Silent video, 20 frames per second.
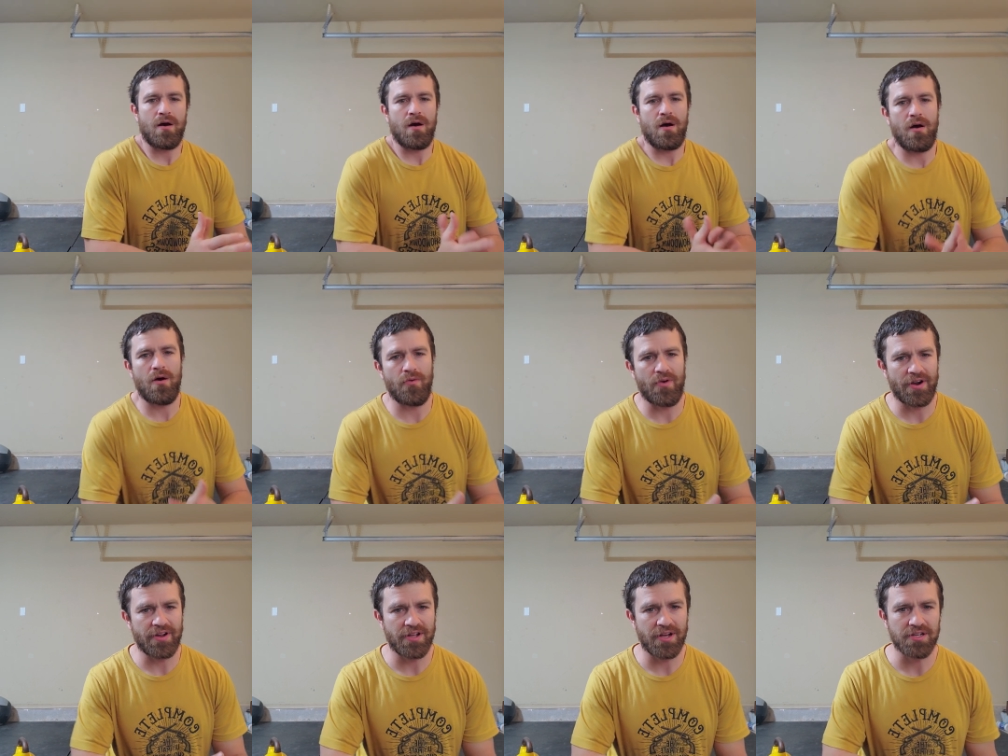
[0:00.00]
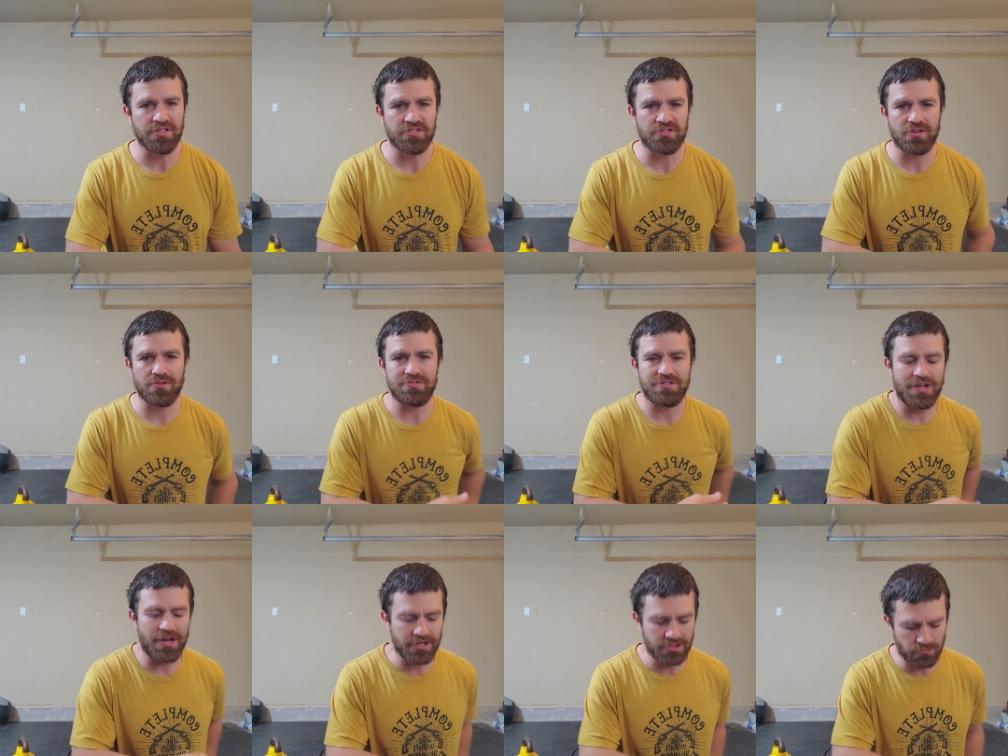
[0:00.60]
All right, guys, so
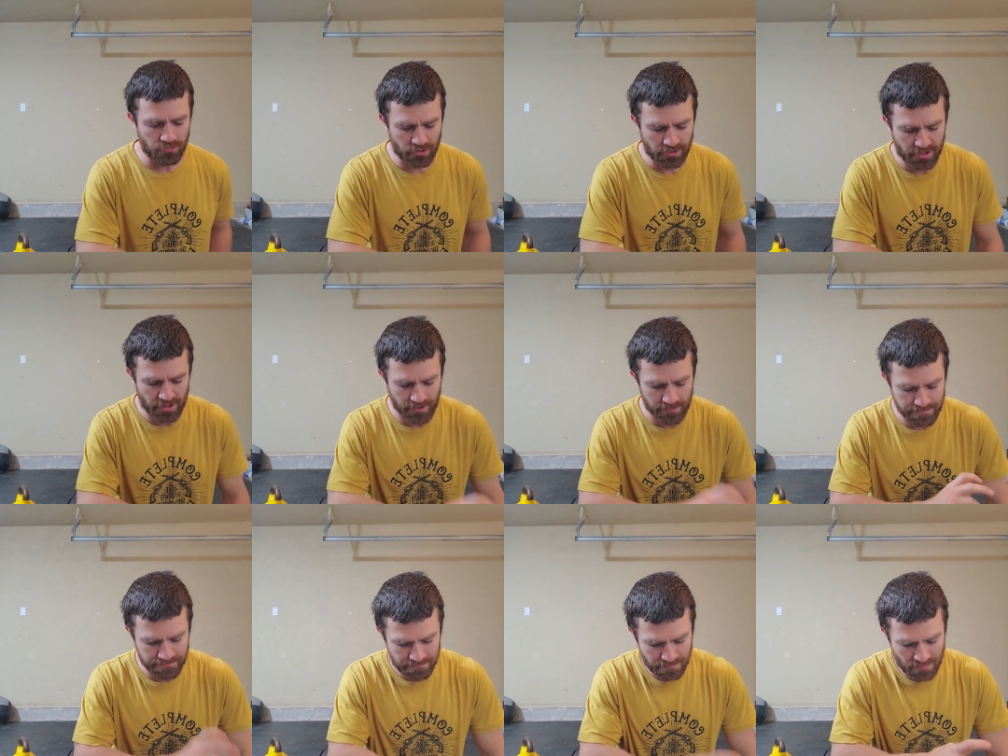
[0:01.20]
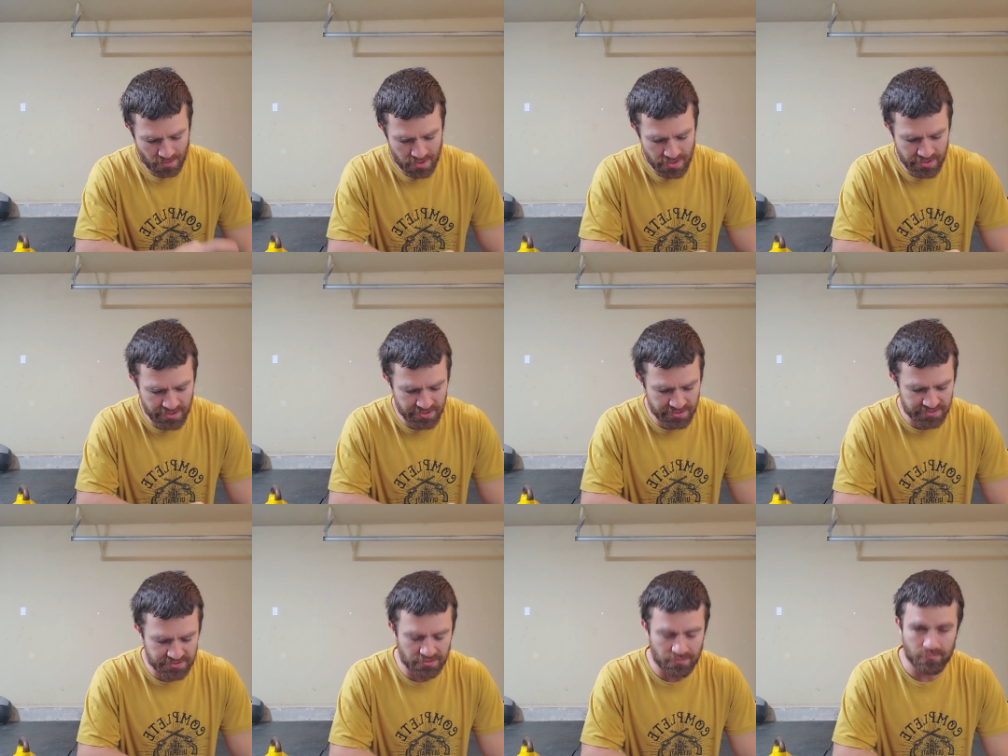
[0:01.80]
today's workout
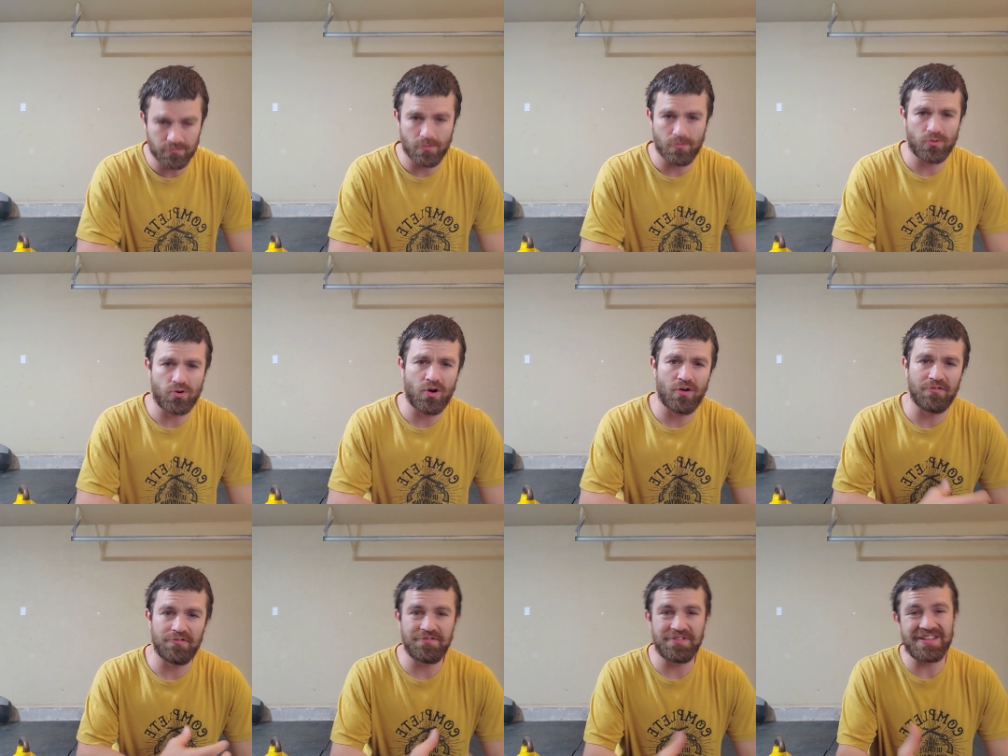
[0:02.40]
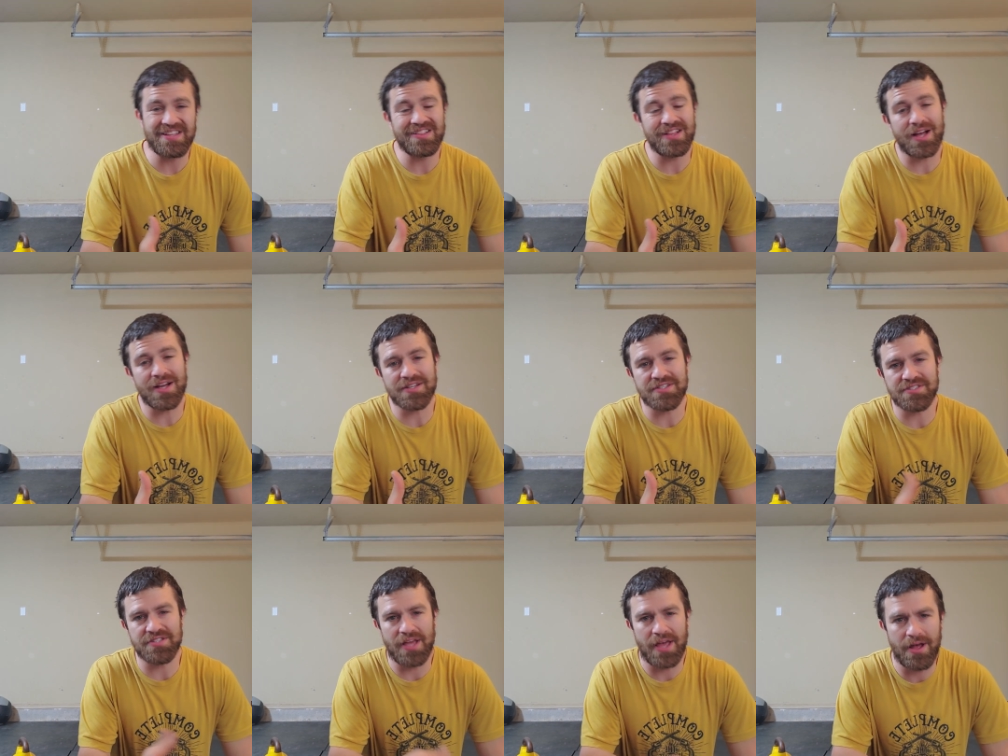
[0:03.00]
is what we'll call
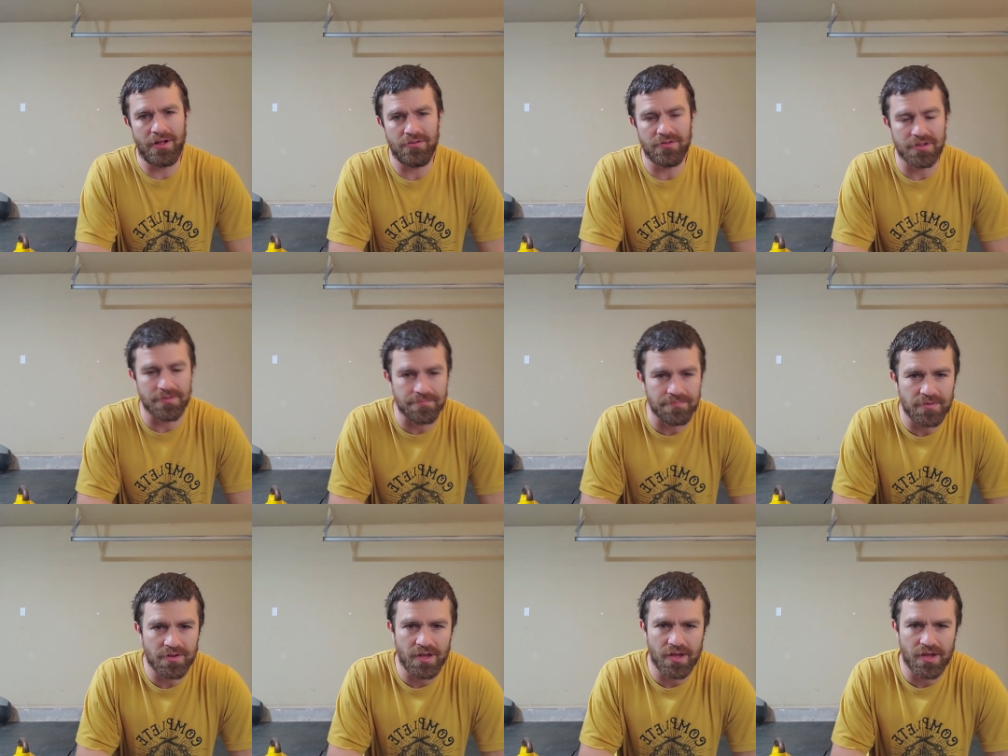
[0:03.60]
Velox Helen,